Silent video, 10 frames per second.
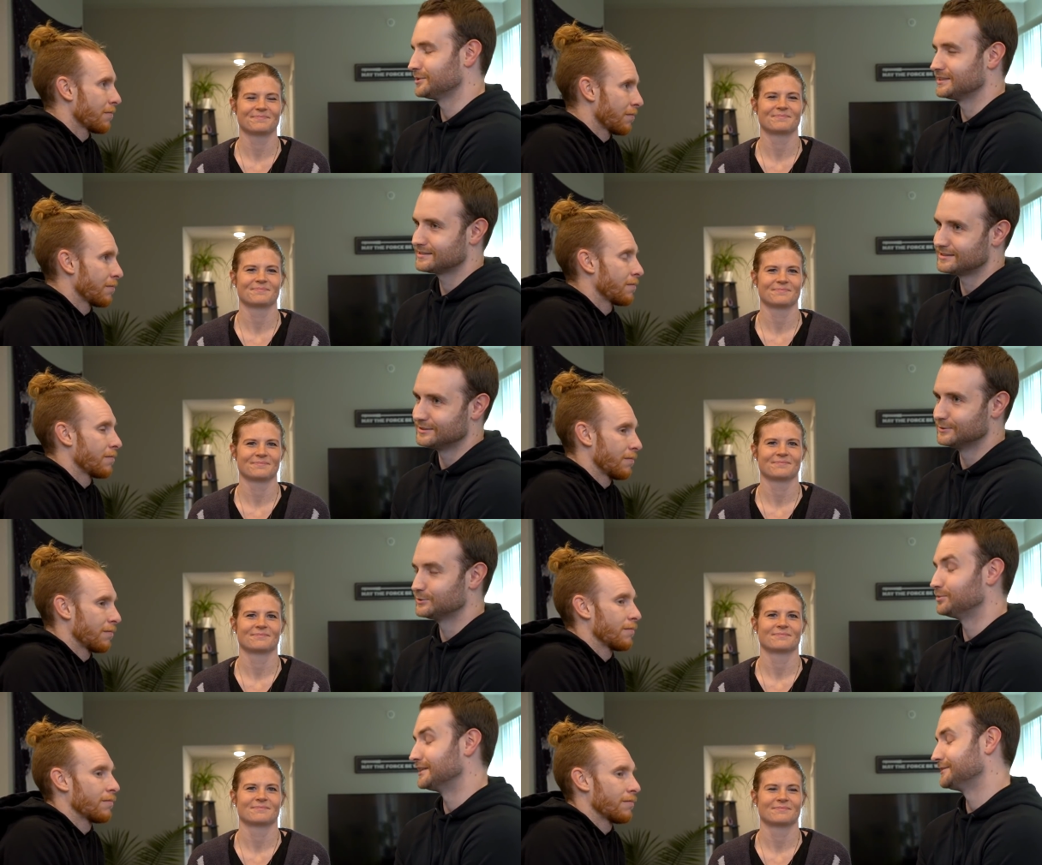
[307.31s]
Speaker 1: me an
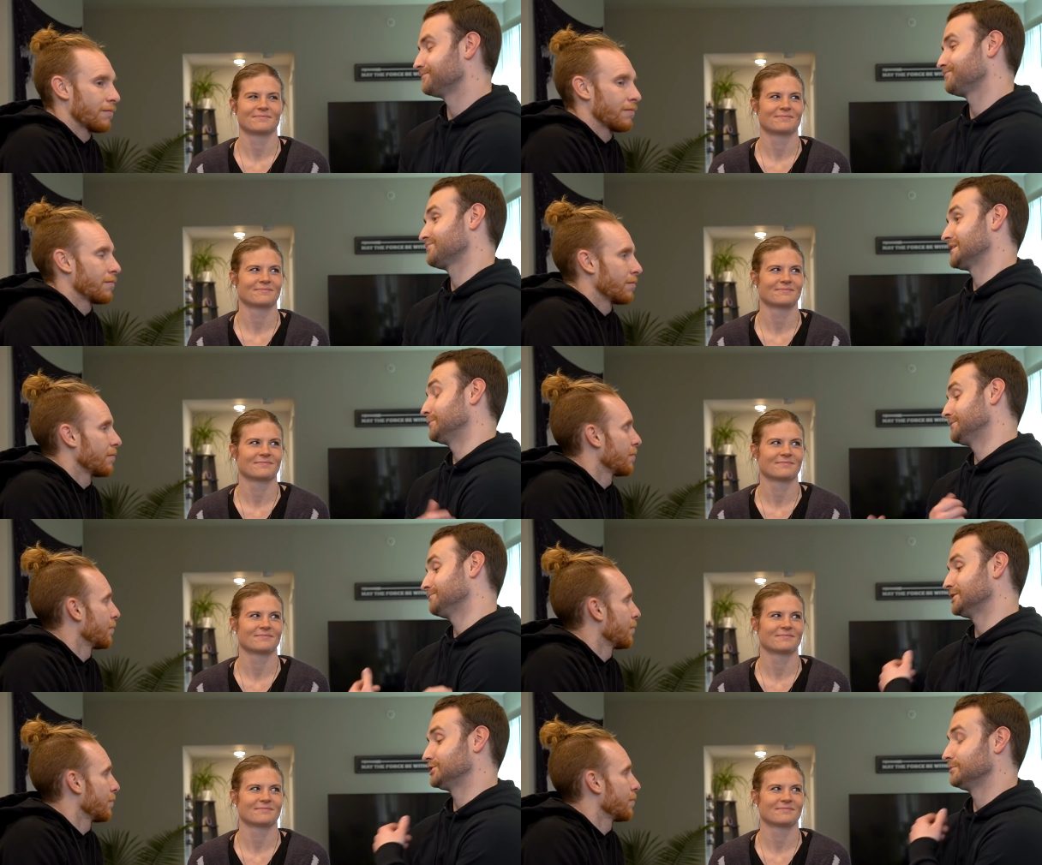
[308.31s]
excuse, but I mean,
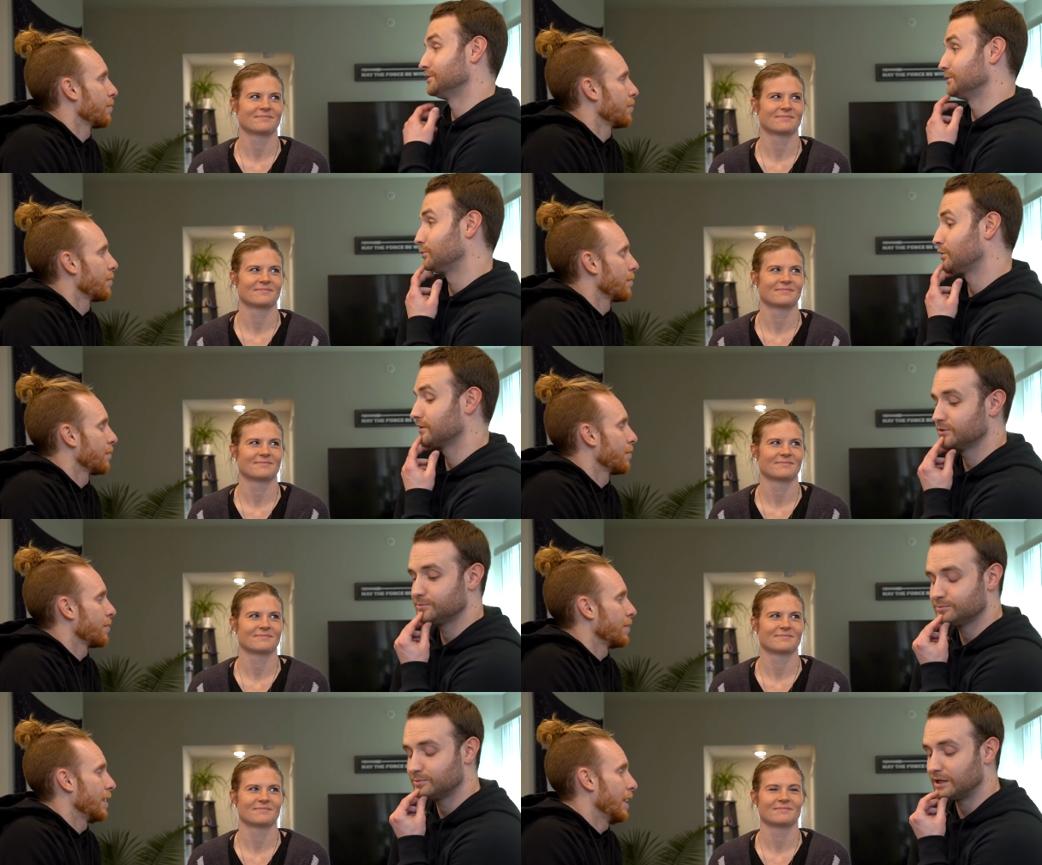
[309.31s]
I should be doing more of
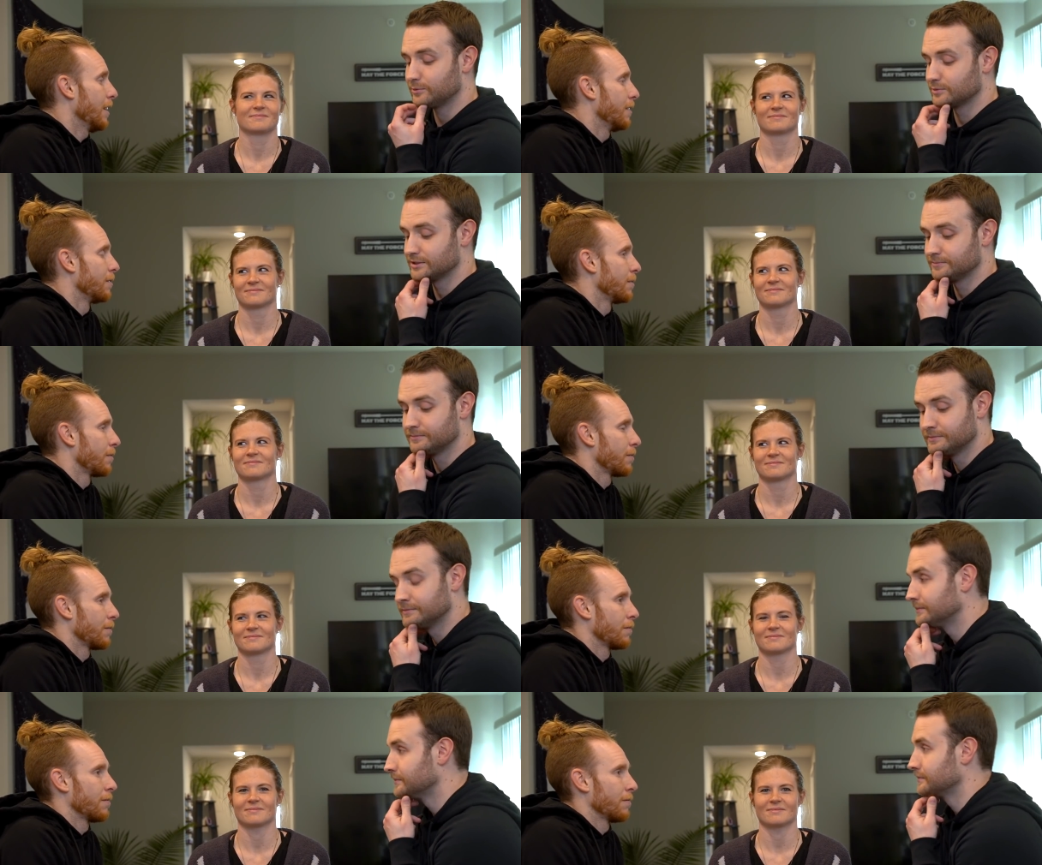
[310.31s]
it probably.
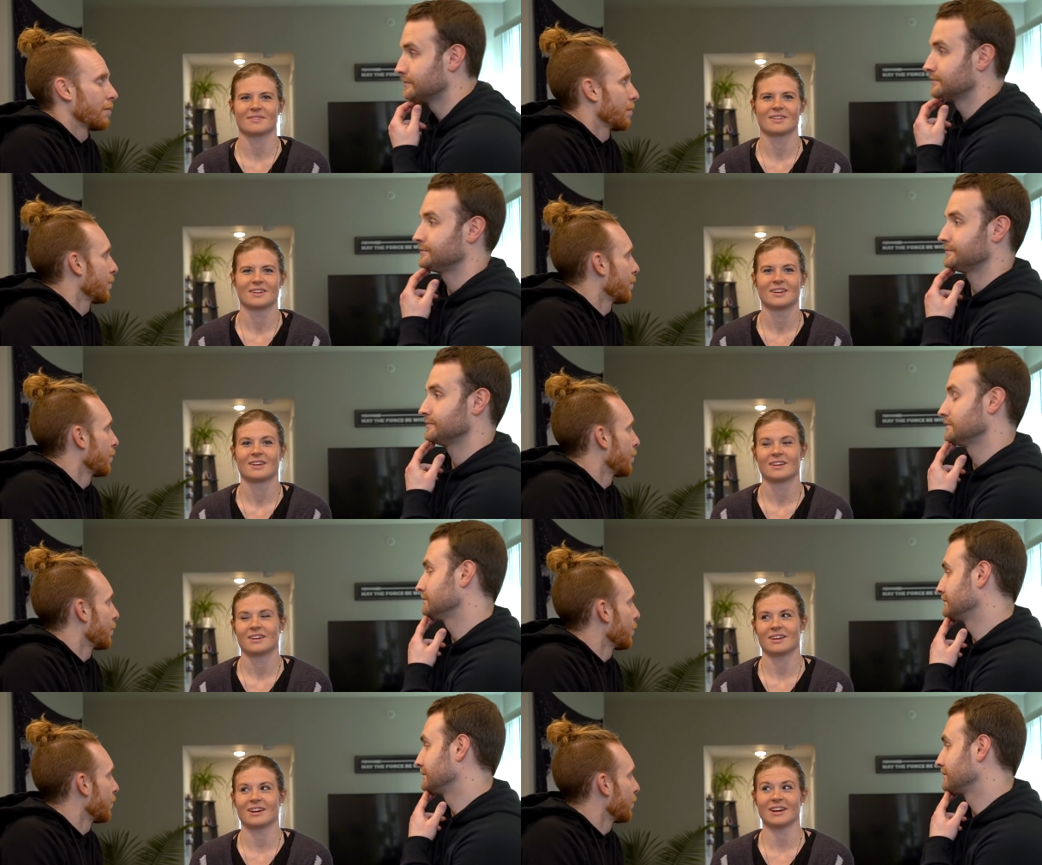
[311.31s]

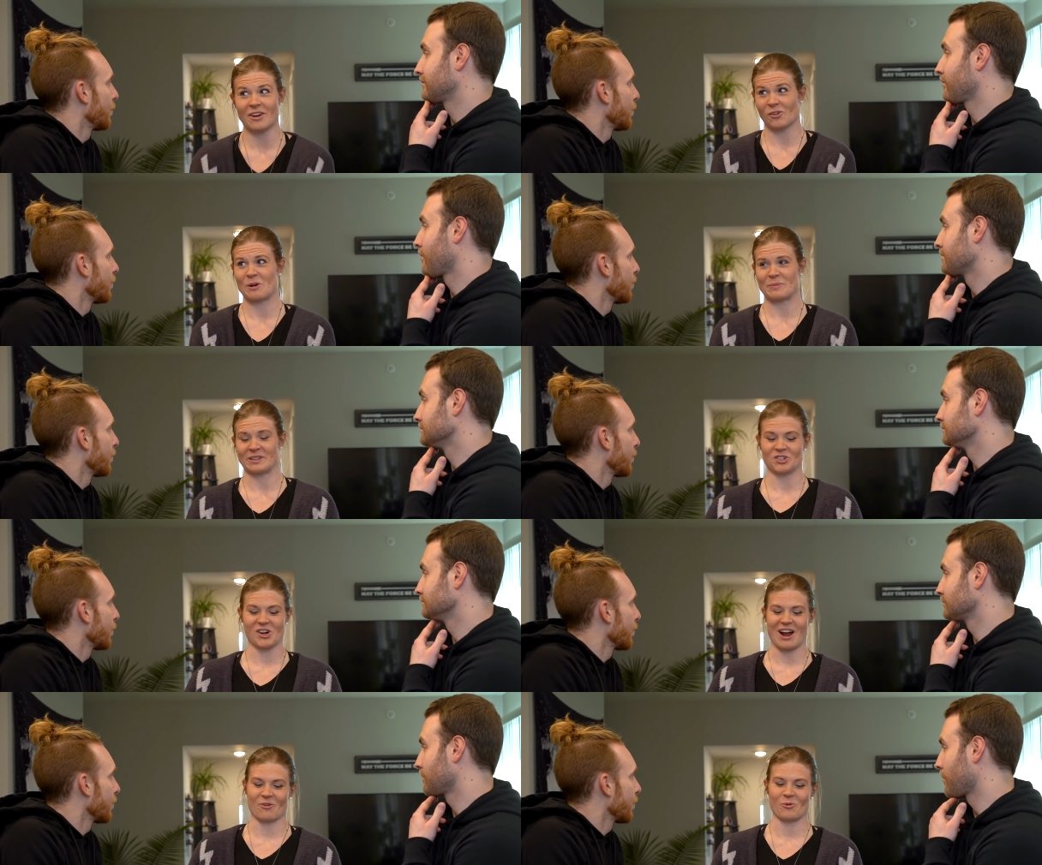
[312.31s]
Speaker 2: Yeah. yeah, and I grew up in the
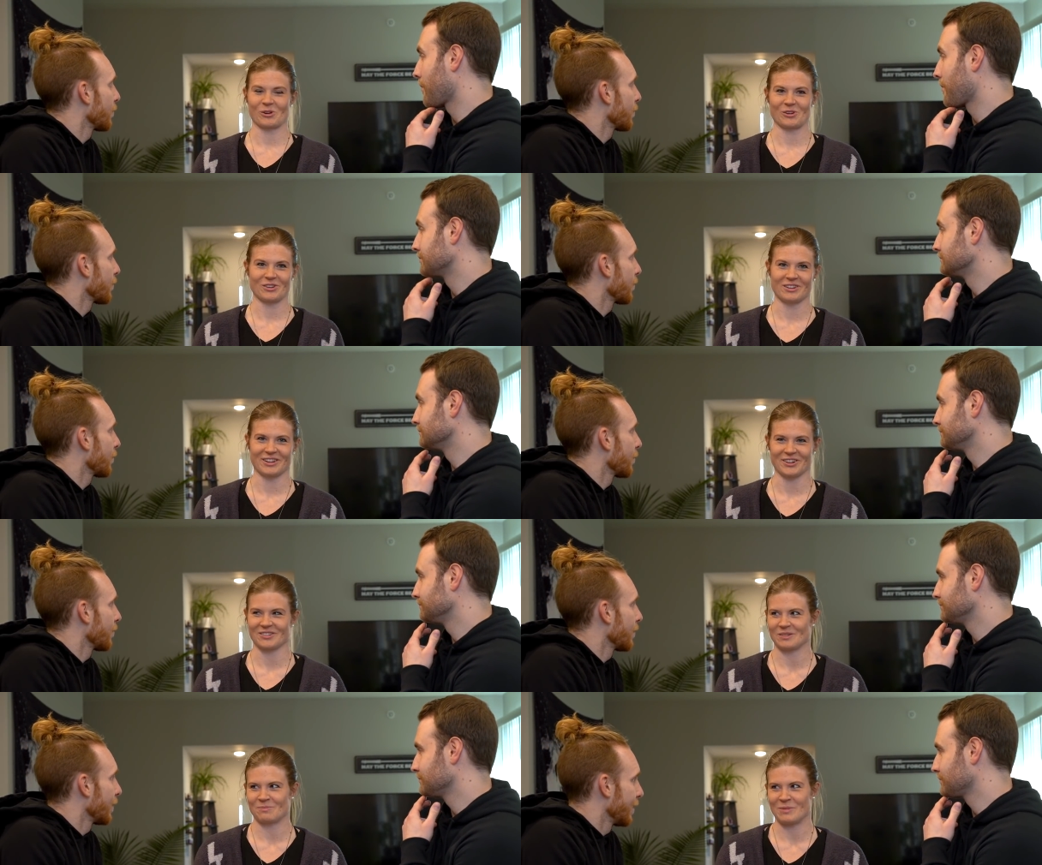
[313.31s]
track world, you
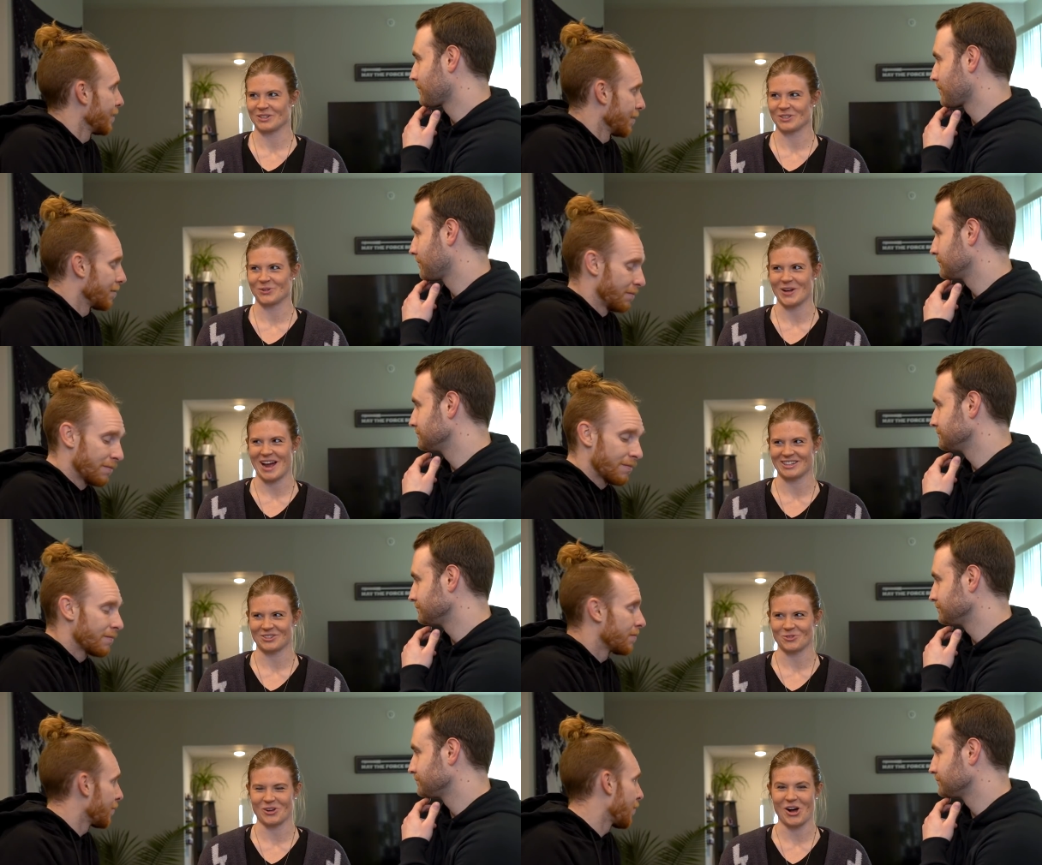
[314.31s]
know, middle school, high
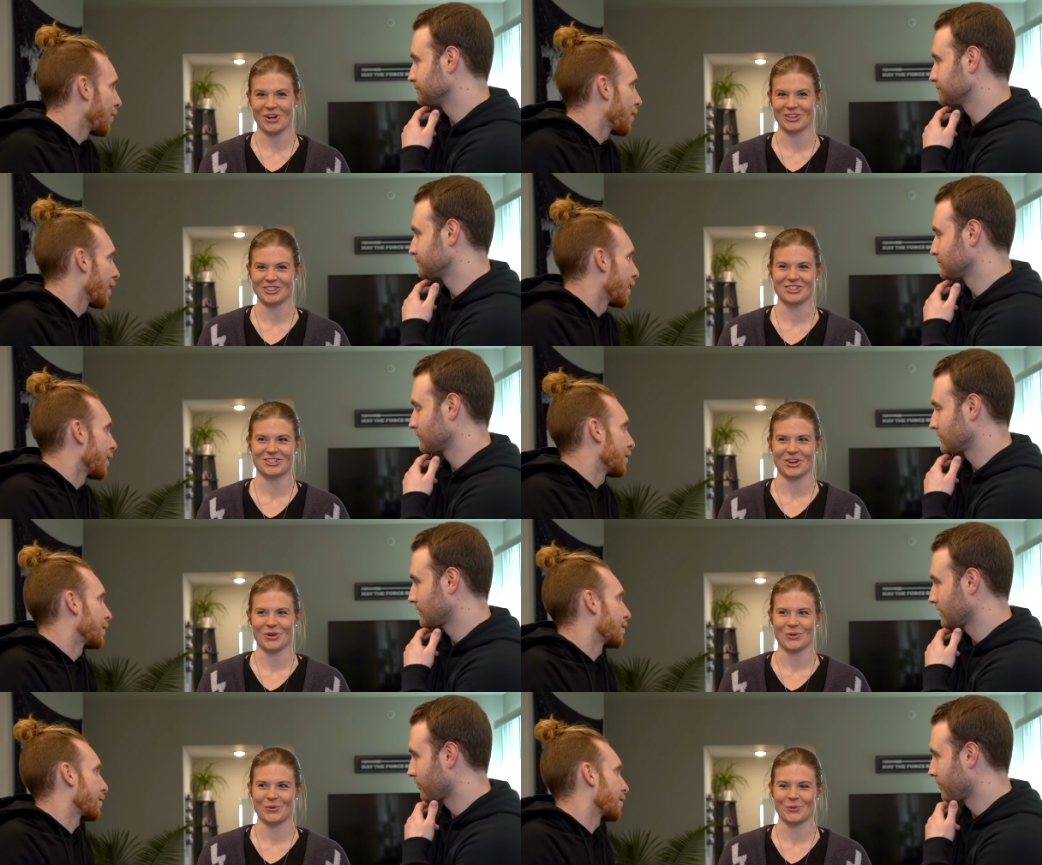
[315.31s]
school, college,
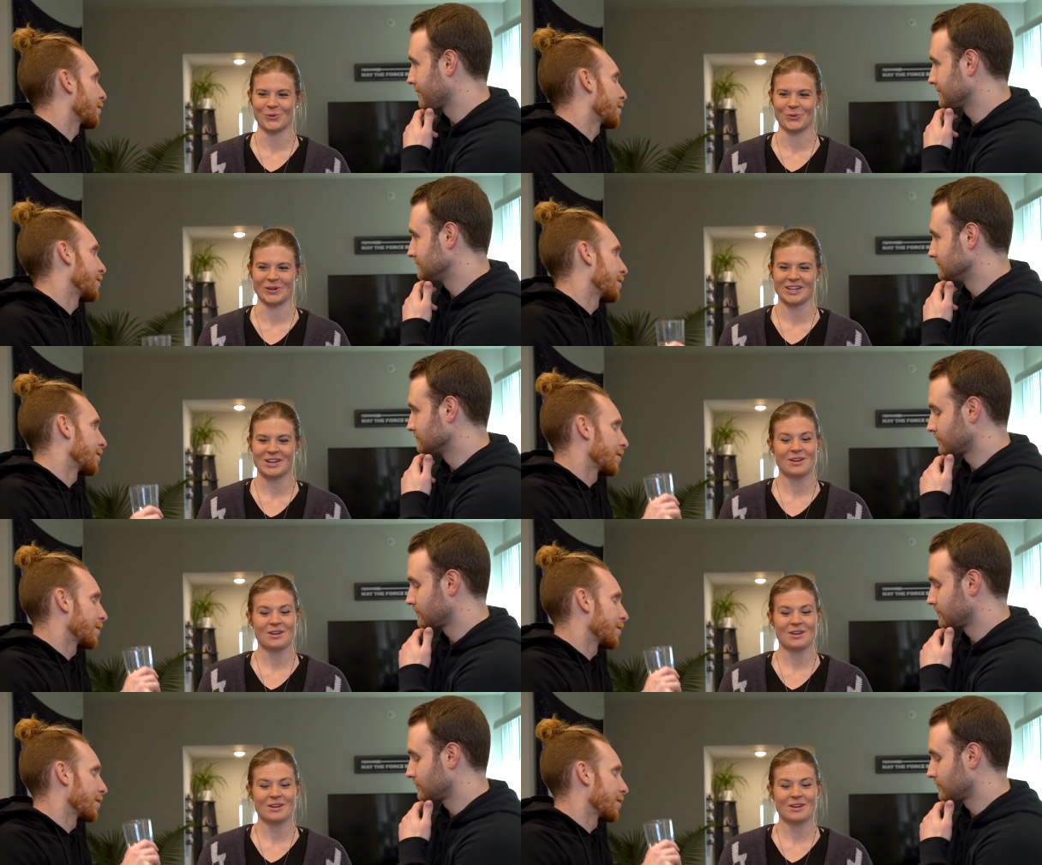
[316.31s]
so